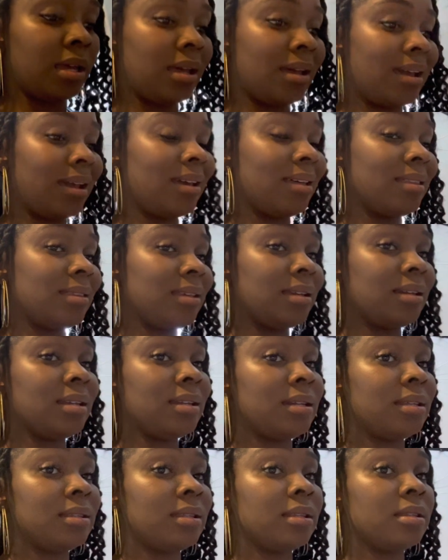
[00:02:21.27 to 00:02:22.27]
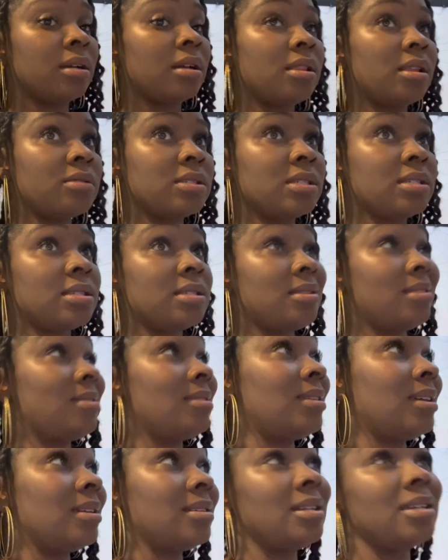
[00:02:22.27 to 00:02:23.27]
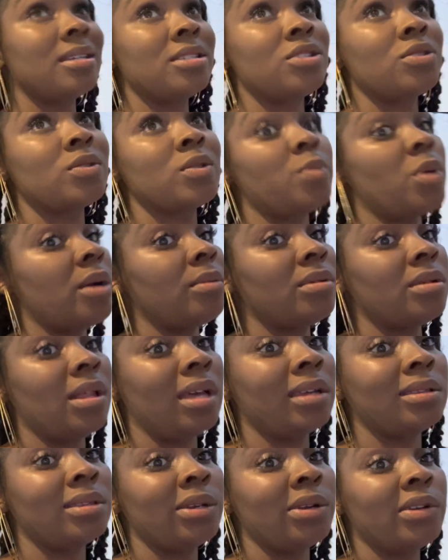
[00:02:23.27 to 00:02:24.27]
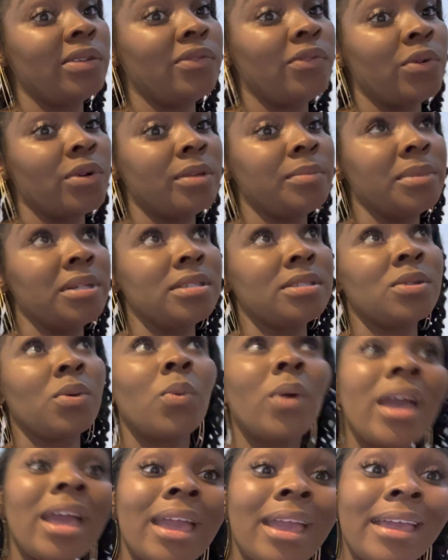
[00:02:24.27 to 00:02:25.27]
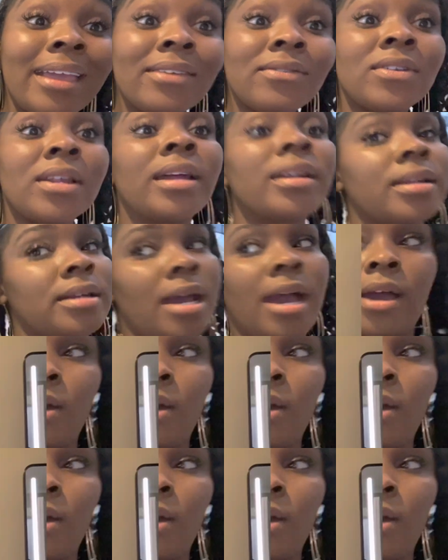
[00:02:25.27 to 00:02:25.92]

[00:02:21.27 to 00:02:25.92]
And then anything, the closest thing to get to is probably like 30, 40 minutes away, if not an hour.